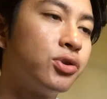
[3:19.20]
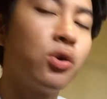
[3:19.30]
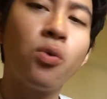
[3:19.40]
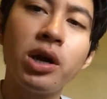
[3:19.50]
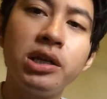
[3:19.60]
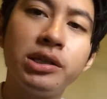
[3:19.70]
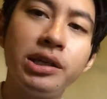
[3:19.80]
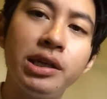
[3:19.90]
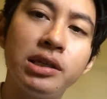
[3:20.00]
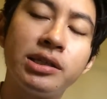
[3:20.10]
So what is
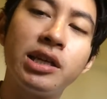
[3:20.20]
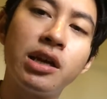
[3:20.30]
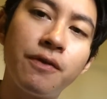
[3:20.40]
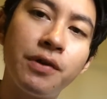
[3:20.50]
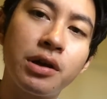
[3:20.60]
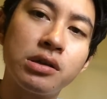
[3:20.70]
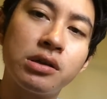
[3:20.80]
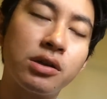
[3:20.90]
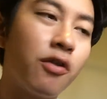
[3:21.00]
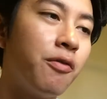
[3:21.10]
the
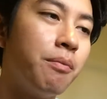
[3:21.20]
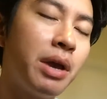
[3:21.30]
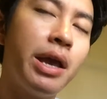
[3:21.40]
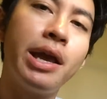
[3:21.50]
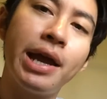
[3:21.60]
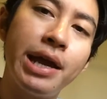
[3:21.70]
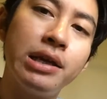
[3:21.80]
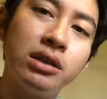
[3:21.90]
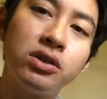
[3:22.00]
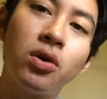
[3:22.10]
significance of May
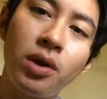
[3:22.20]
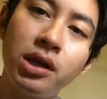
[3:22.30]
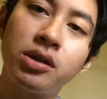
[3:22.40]
eighth, twenty